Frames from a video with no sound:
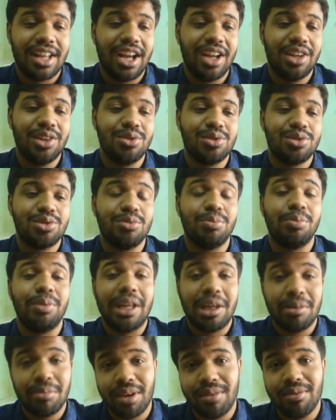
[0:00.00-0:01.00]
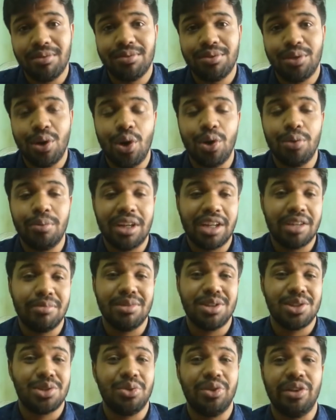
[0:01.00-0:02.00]
I used to blame him for making
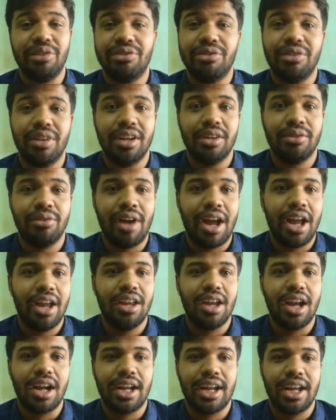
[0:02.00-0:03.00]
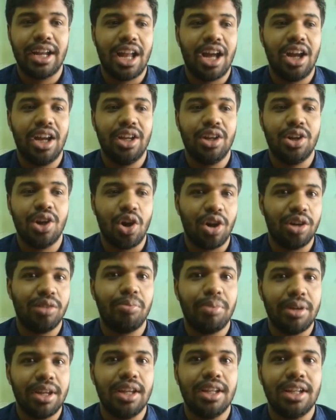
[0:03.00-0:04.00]
me so different. Why can I
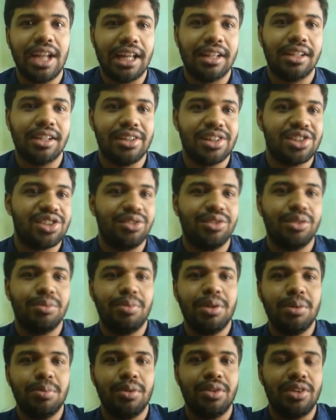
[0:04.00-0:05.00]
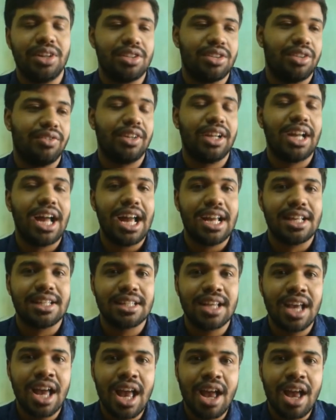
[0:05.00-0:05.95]
not be like the rest of the people, rest of the guys?